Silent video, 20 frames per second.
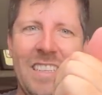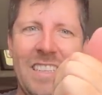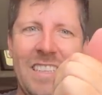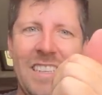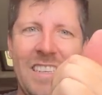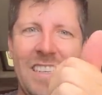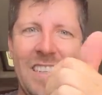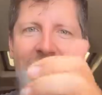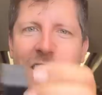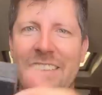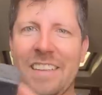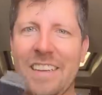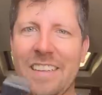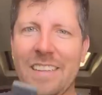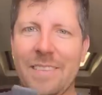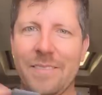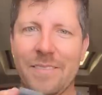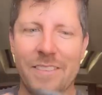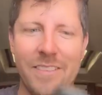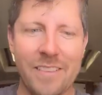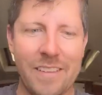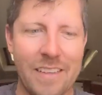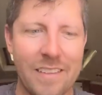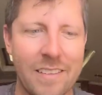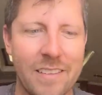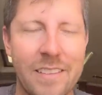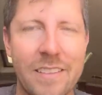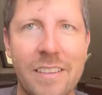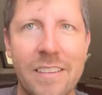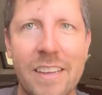I designed them so like
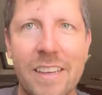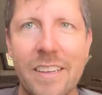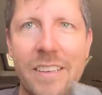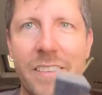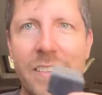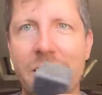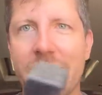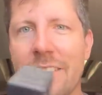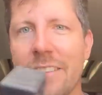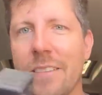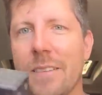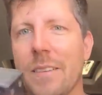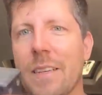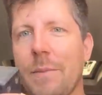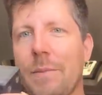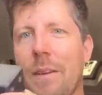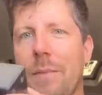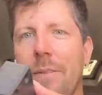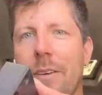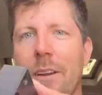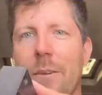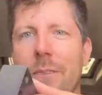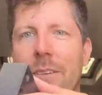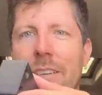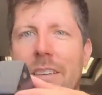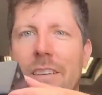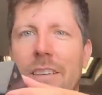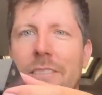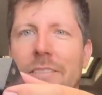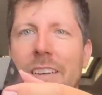the layers coming apart
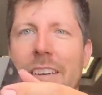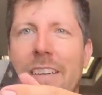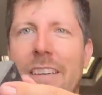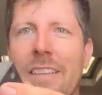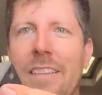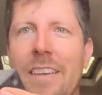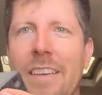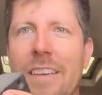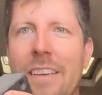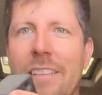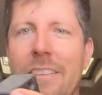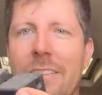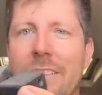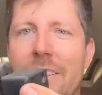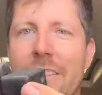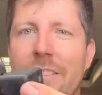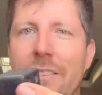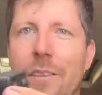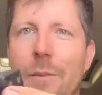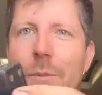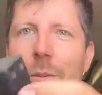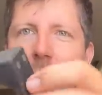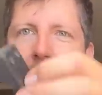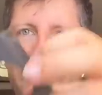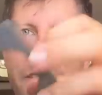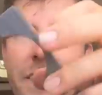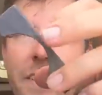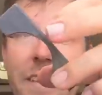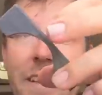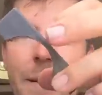wouldn't affect anything because there's just 2
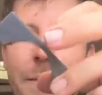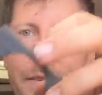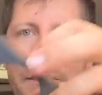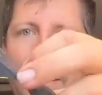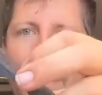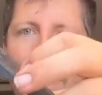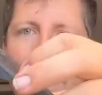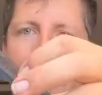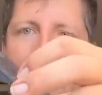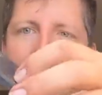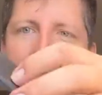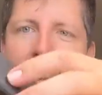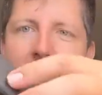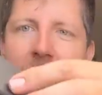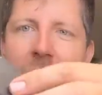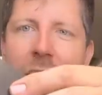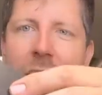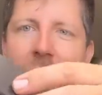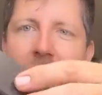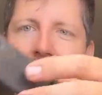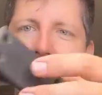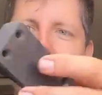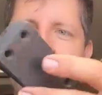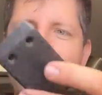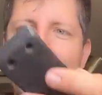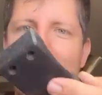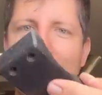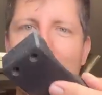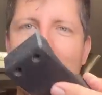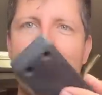bolts that clamp around there. So I
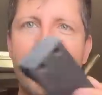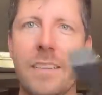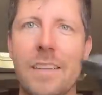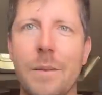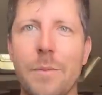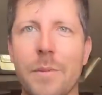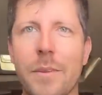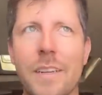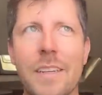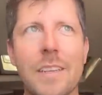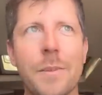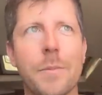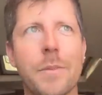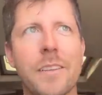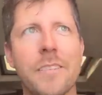think 3D printing is pretty